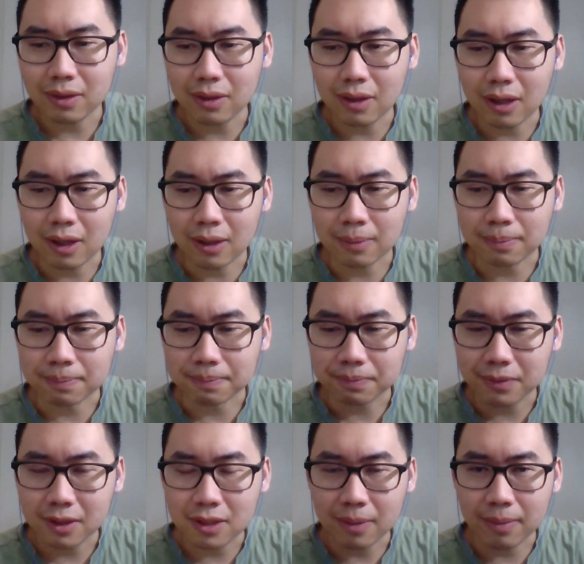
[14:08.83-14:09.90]
some
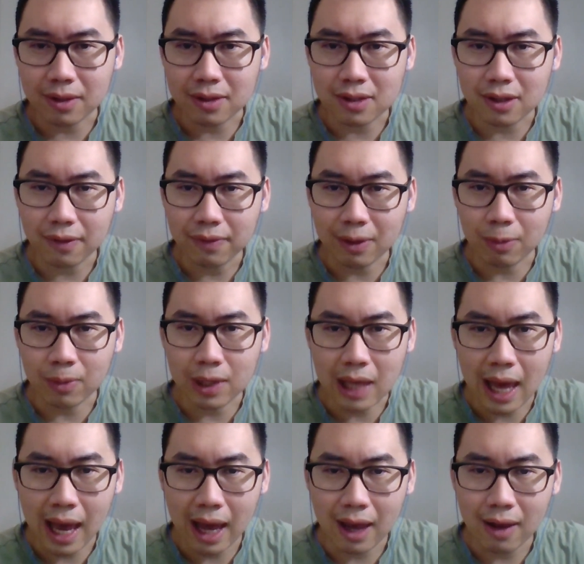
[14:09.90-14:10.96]
of the stuff that we
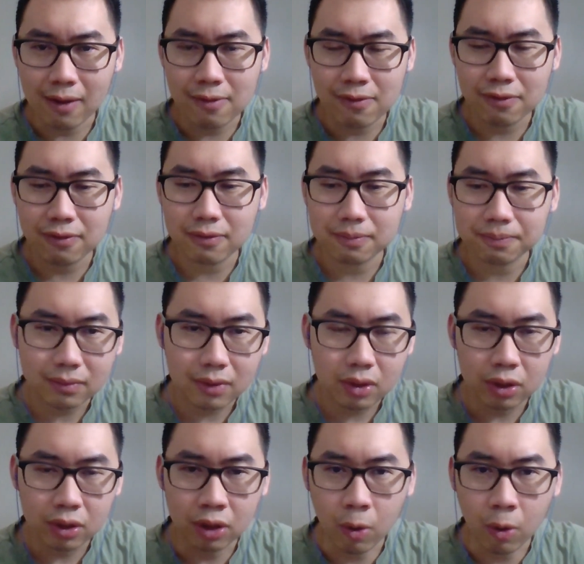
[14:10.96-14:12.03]
have
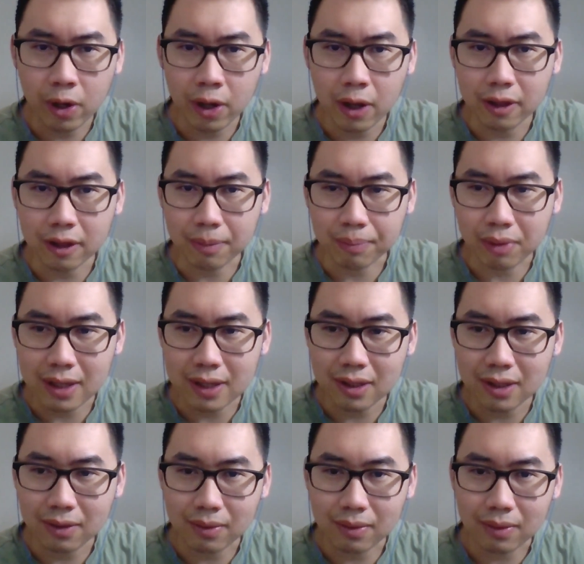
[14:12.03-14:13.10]
going on in the
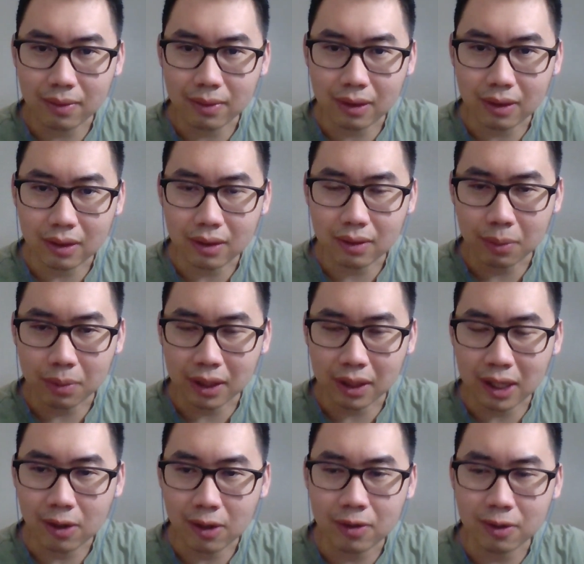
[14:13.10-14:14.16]
present with the
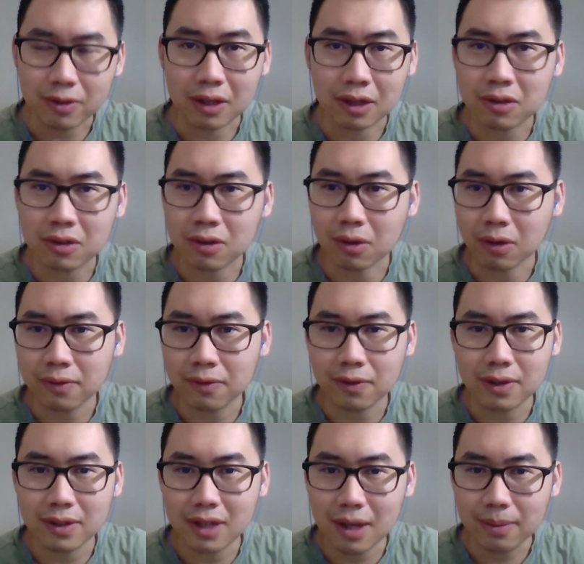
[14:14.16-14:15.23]
characters like Stark, for
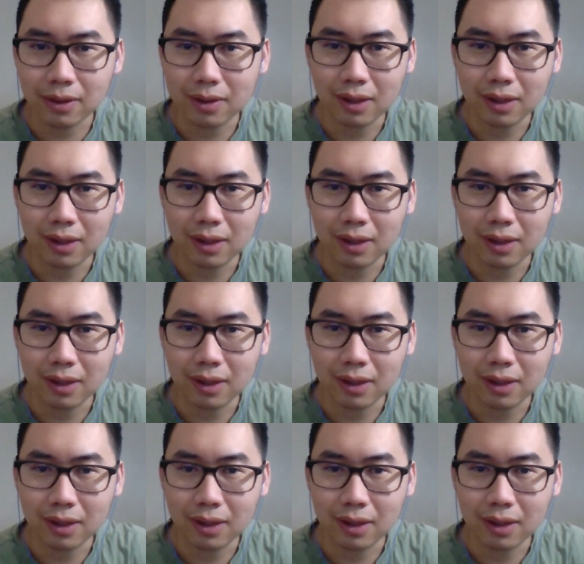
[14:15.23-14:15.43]
example.